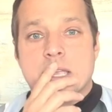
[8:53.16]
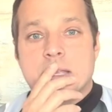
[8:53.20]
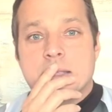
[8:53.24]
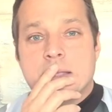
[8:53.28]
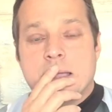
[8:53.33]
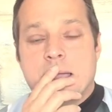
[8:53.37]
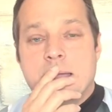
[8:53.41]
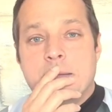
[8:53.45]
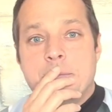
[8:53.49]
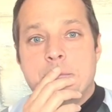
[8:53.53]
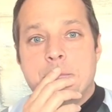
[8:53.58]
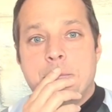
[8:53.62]
like
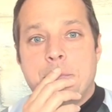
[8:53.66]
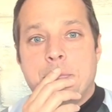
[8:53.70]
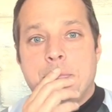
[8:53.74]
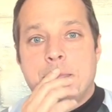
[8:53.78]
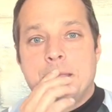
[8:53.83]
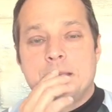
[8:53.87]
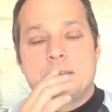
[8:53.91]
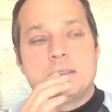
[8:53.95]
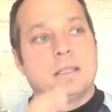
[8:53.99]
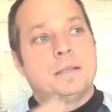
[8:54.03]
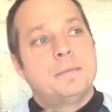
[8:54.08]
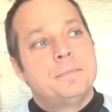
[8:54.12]
that.
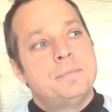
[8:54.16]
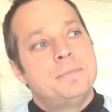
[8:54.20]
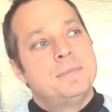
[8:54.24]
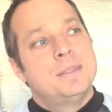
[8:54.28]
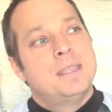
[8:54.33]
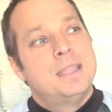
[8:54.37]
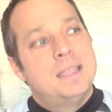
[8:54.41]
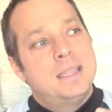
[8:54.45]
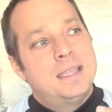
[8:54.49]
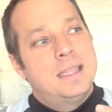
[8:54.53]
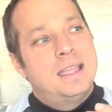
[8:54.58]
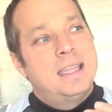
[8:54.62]
It's like,
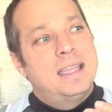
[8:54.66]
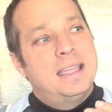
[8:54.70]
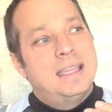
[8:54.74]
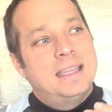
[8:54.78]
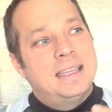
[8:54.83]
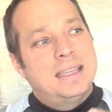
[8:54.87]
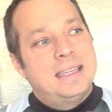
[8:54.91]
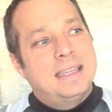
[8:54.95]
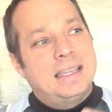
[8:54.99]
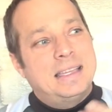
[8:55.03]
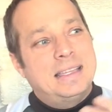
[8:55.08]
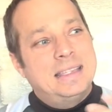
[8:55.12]

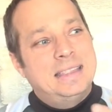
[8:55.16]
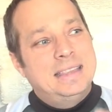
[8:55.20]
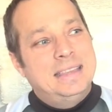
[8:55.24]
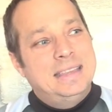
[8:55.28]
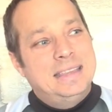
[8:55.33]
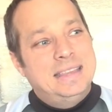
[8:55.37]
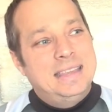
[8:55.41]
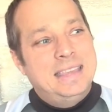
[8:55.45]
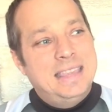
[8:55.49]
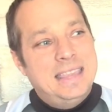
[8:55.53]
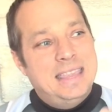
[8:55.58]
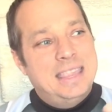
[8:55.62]

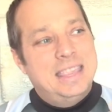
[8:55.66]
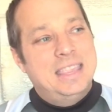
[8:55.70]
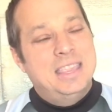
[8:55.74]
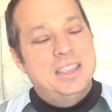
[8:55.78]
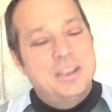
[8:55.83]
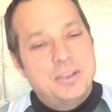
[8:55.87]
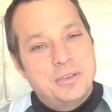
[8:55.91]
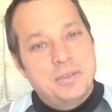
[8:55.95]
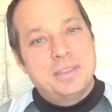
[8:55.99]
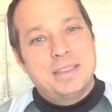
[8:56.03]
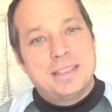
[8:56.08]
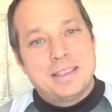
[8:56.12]
you
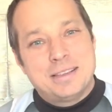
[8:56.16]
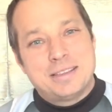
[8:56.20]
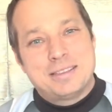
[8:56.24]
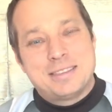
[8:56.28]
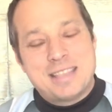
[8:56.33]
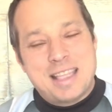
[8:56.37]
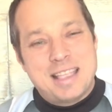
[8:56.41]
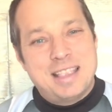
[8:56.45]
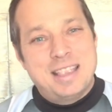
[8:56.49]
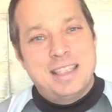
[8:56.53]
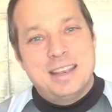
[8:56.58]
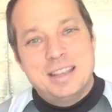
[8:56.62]
know, there's
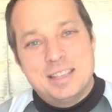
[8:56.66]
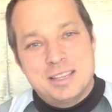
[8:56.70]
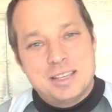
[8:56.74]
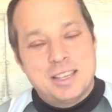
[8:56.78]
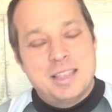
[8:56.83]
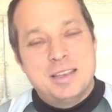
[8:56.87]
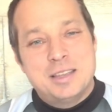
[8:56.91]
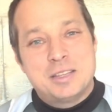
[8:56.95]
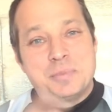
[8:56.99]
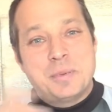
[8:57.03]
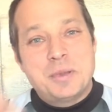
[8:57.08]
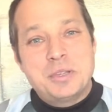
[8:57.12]
that,
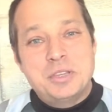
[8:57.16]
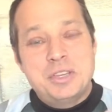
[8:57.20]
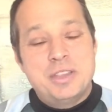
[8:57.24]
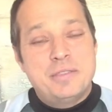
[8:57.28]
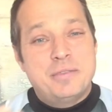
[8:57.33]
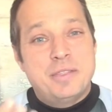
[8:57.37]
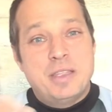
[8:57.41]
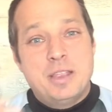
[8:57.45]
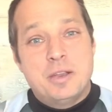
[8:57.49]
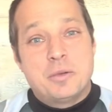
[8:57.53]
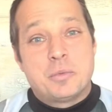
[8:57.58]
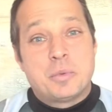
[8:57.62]
and especially
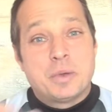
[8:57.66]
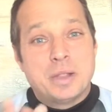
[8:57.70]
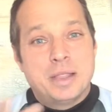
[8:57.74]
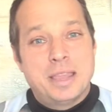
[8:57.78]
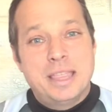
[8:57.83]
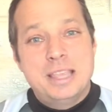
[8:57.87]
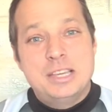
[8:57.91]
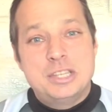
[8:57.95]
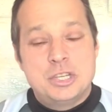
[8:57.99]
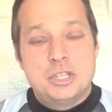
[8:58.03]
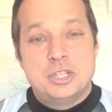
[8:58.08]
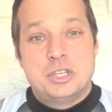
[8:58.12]
if in a
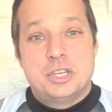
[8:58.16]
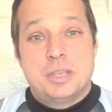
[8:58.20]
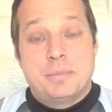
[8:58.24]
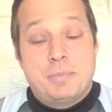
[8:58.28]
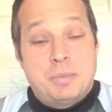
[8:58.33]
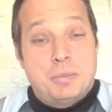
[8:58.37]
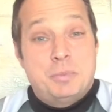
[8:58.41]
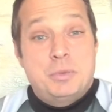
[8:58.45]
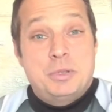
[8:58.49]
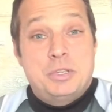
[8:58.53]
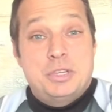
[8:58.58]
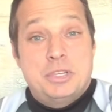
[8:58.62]

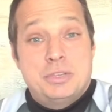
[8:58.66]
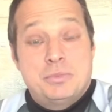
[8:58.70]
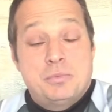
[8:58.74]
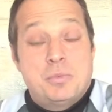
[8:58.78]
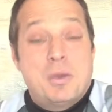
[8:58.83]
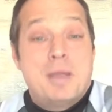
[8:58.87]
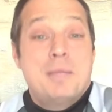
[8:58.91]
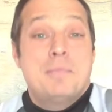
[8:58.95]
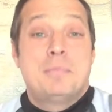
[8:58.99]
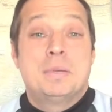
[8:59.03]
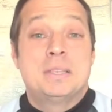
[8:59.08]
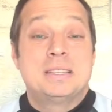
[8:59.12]
relationship, which is
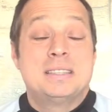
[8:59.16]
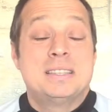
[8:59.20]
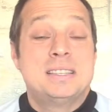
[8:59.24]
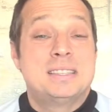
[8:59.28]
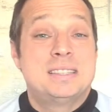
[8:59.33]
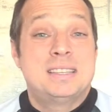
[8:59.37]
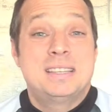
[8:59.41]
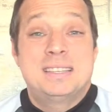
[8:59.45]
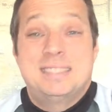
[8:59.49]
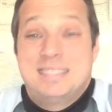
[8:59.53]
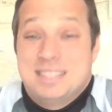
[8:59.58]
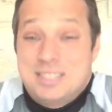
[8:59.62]
what
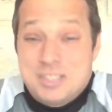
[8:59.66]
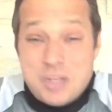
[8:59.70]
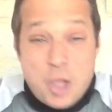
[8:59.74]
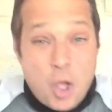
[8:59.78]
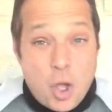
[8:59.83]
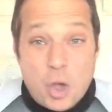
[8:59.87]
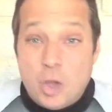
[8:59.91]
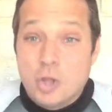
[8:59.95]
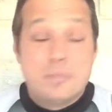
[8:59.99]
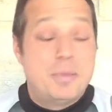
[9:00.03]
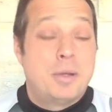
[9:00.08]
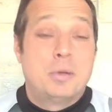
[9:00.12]
business is, it's
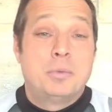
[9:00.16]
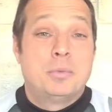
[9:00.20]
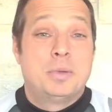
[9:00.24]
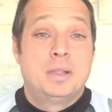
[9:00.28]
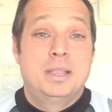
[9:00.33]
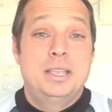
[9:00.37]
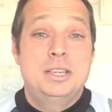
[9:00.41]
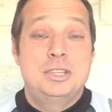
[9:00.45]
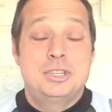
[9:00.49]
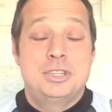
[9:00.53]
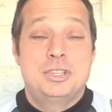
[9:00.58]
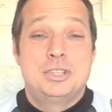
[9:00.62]
all about
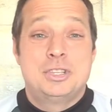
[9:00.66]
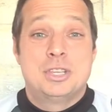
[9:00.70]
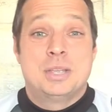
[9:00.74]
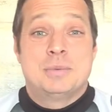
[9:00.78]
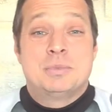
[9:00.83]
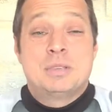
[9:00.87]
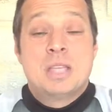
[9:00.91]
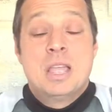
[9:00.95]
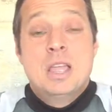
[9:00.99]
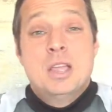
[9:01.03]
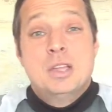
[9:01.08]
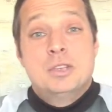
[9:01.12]

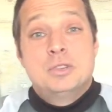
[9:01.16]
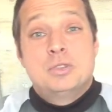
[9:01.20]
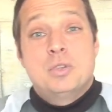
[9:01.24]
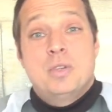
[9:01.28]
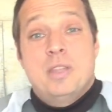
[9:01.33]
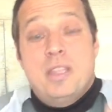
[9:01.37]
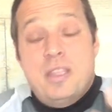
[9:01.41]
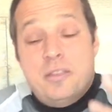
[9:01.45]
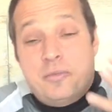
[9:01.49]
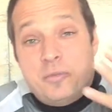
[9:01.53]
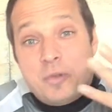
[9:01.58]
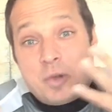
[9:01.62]
relationships. So
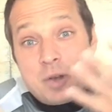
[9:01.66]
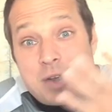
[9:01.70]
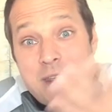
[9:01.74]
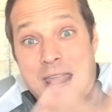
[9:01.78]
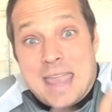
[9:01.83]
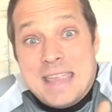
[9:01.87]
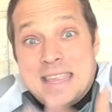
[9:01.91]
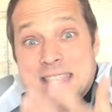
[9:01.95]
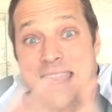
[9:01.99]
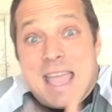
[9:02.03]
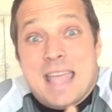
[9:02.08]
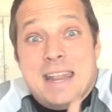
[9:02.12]
if we're
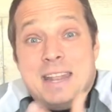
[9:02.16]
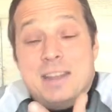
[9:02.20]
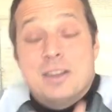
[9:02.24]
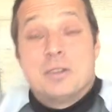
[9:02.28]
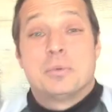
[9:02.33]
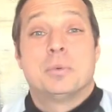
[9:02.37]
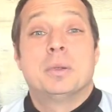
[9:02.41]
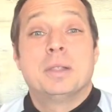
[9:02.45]
like that in a